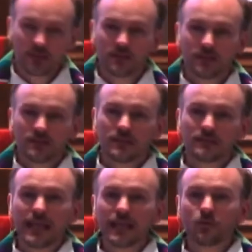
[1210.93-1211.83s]
to
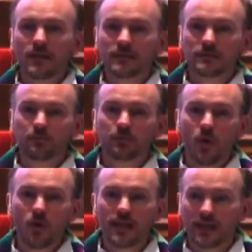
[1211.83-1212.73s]
take what is
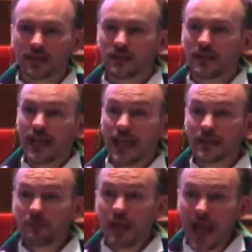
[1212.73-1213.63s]
broken and
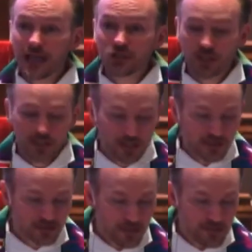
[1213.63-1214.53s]
imagine
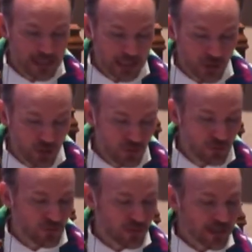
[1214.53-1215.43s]
something
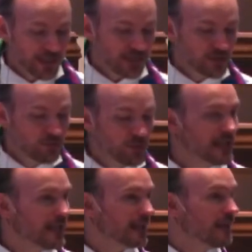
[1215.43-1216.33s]
new into
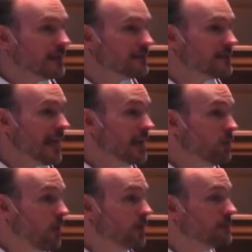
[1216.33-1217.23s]
being, to take
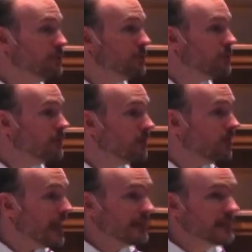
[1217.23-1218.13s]
what was beautiful
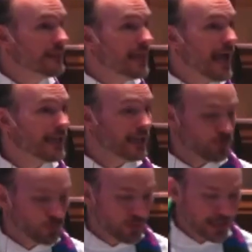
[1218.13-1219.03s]
and let it
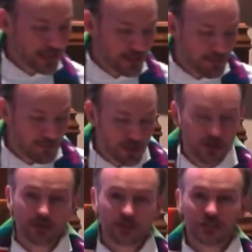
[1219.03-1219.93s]

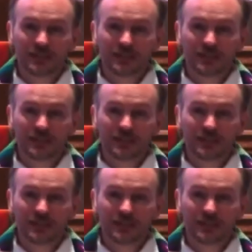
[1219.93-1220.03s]
reemerge